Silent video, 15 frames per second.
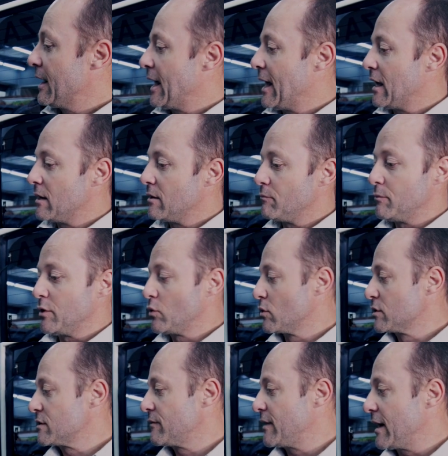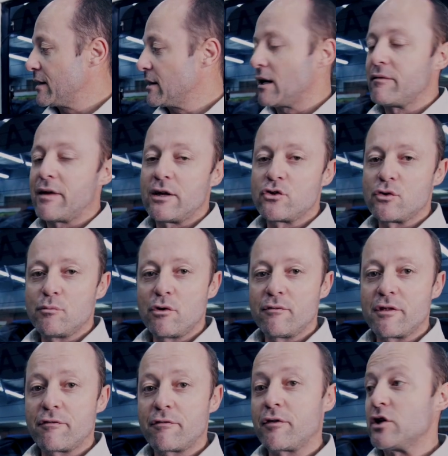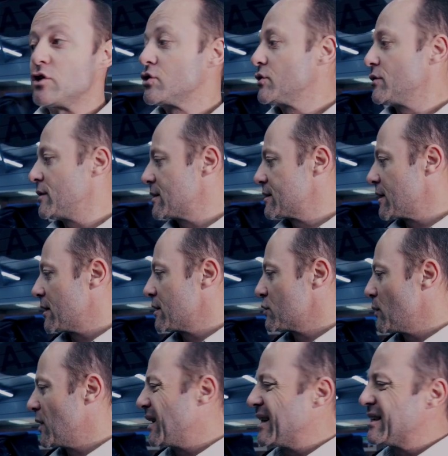And because of that, I've had to move the fridge to this side as well.